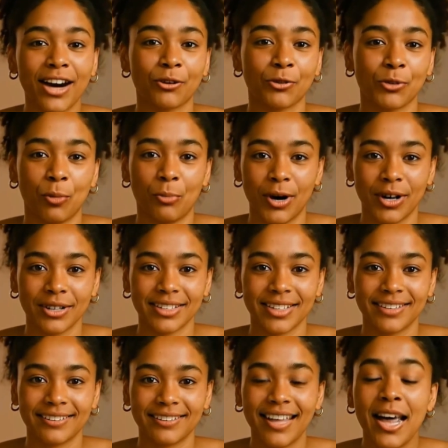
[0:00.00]
at a real
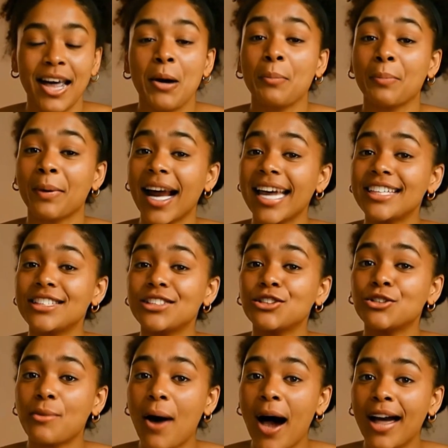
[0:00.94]
person, but I can
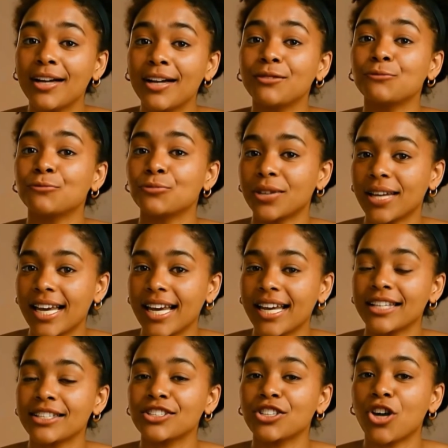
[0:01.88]
smile,
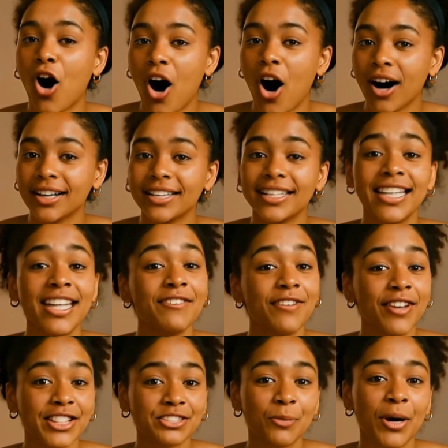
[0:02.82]
blink, talk,
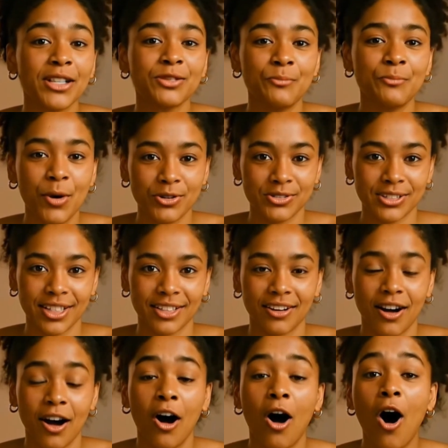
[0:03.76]
even express emotion,
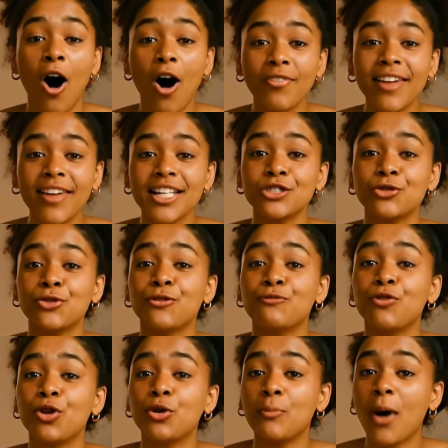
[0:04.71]
all thanks to a
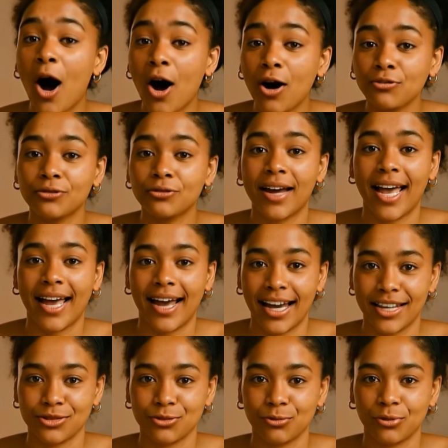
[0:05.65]
few powerful
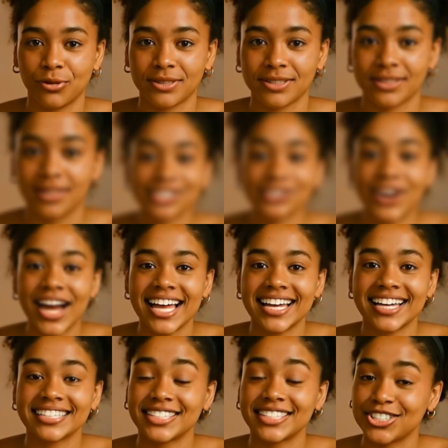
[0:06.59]
AI tools.
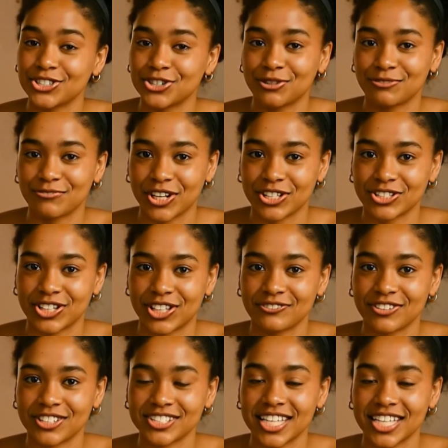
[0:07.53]
Create a digital version of
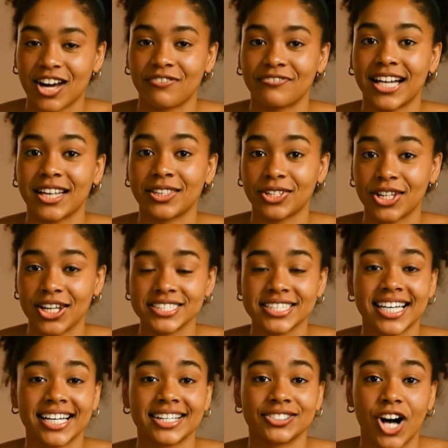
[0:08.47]
yourself that looks
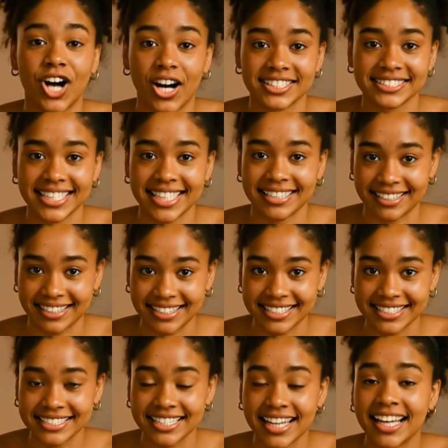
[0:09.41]
and talks like
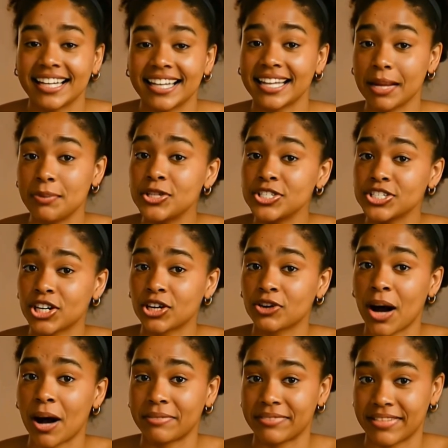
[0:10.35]
this? Let me show you
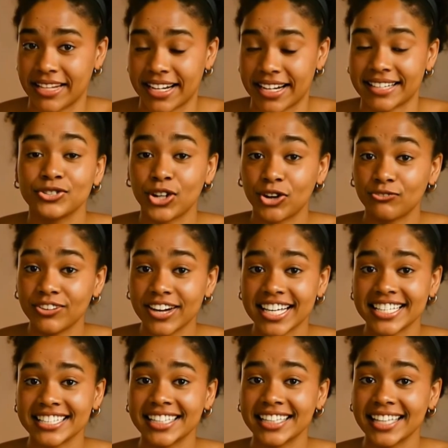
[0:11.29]
how it. Don't
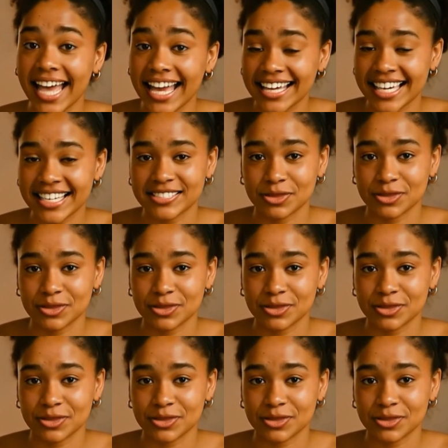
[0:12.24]
forget to like and